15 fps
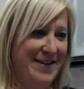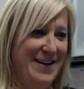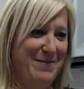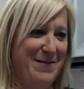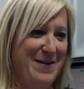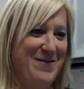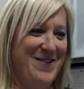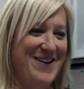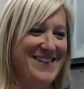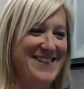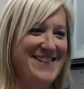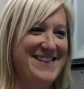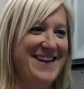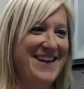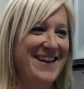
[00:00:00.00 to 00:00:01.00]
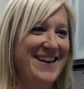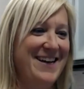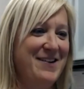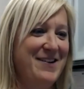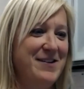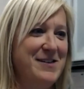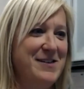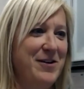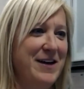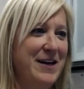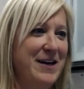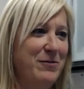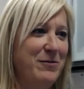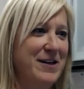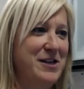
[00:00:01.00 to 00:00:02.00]
Give me 1 second here so I
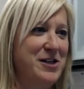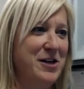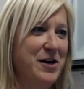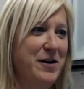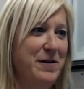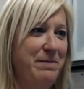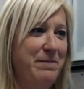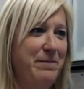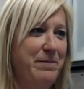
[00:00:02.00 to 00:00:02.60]
can reshare.